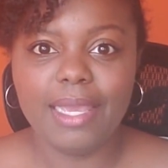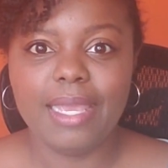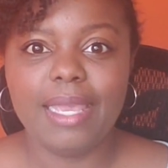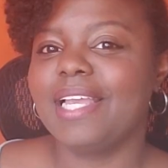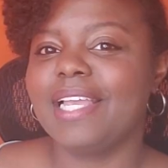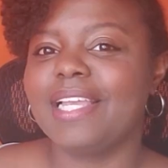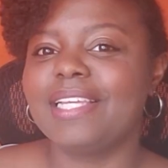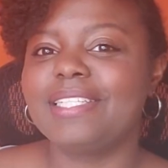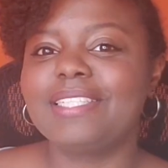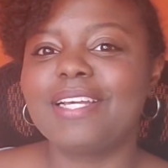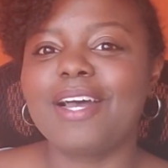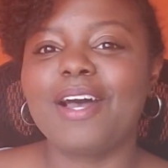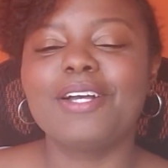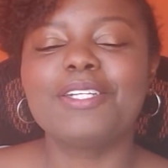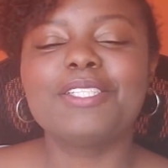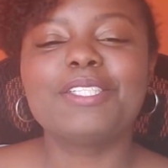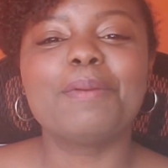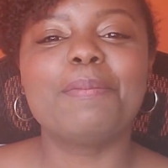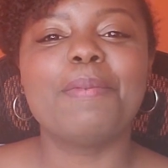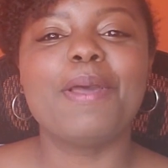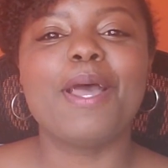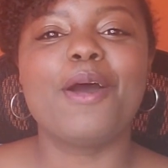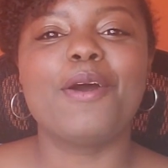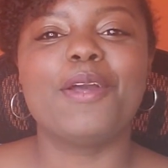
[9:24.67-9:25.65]
He talks
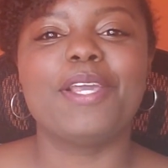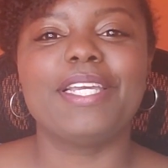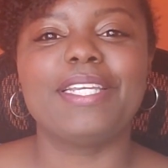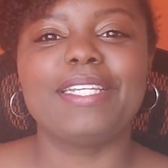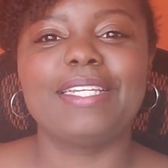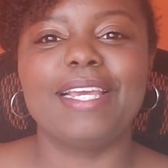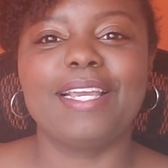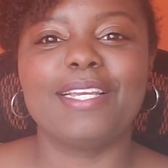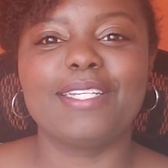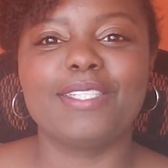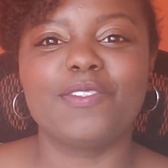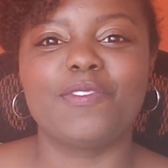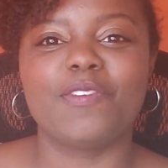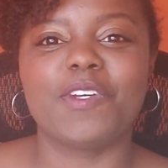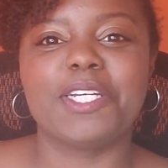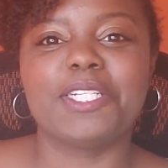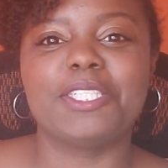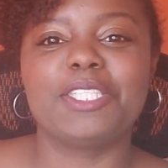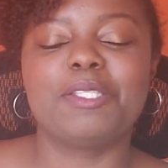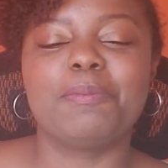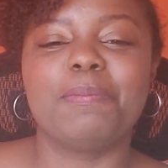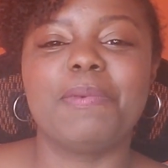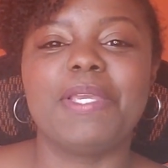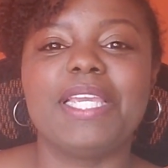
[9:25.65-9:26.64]
about index
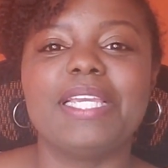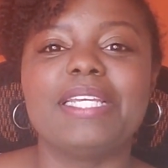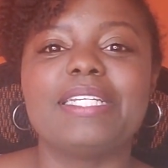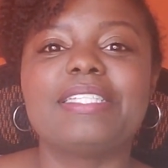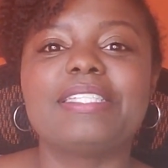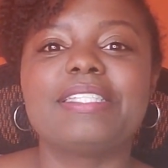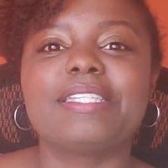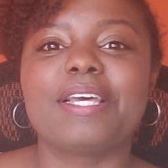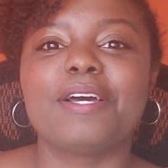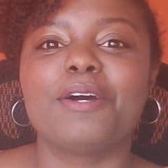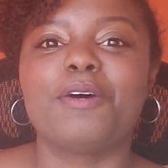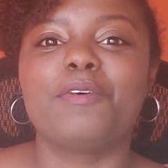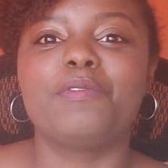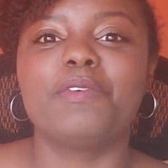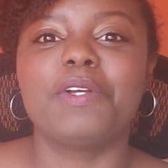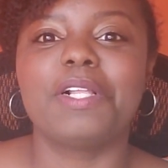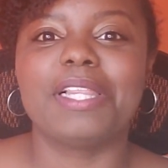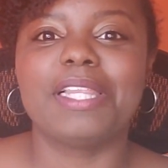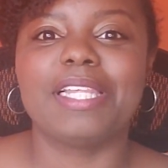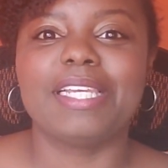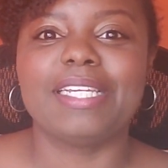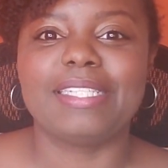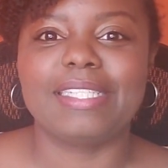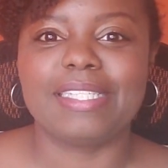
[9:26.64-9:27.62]
funds being
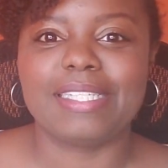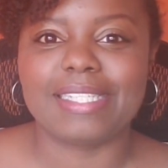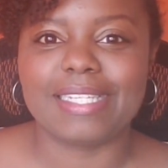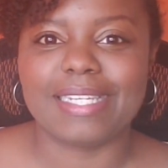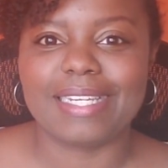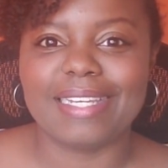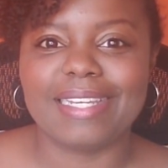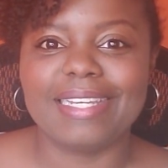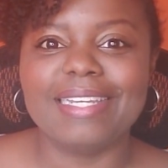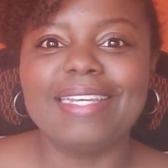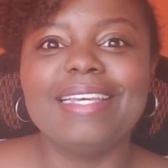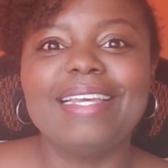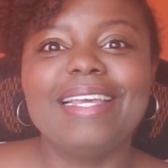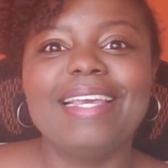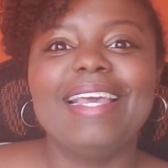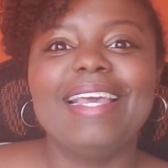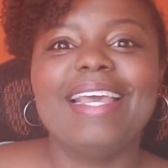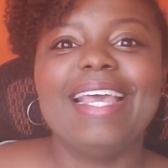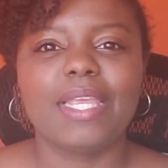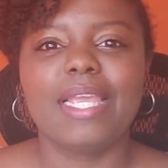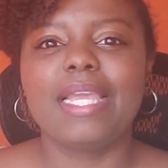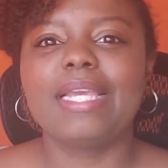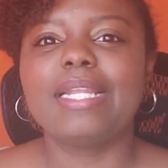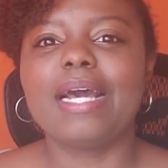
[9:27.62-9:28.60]
self-cleansing.
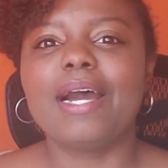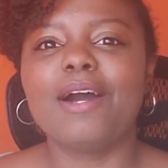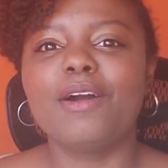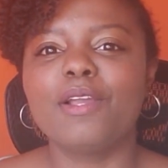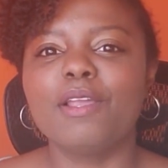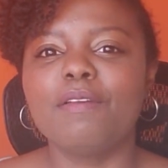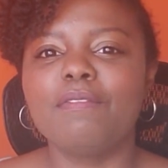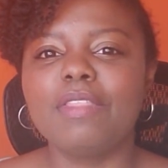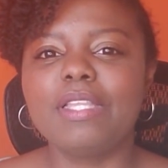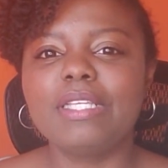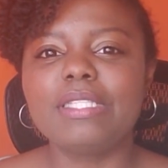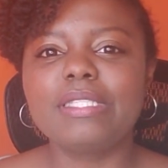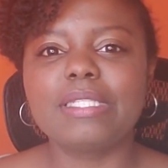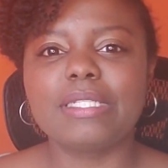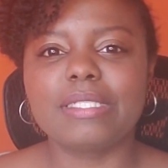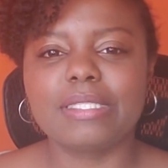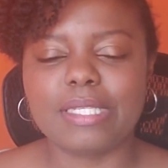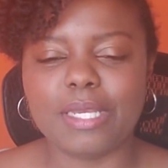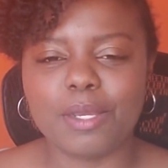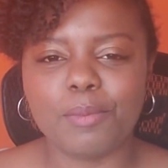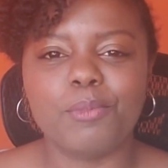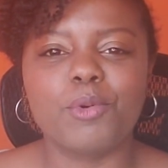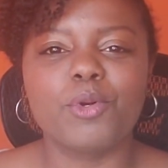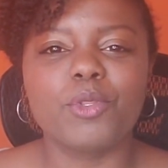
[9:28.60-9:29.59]
And I'll give this
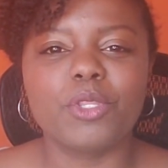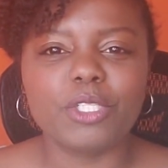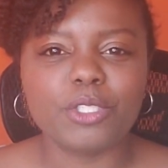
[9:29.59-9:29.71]
example.